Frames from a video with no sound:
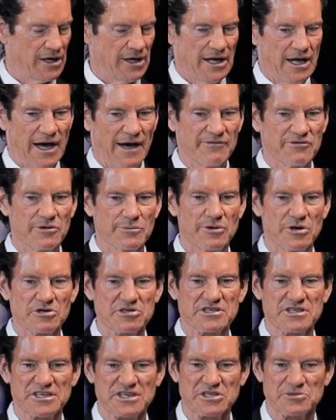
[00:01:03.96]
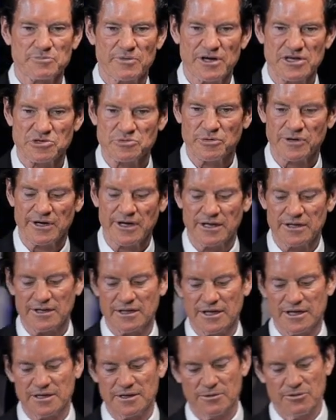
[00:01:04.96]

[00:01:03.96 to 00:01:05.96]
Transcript: After about six breaths, we'll get the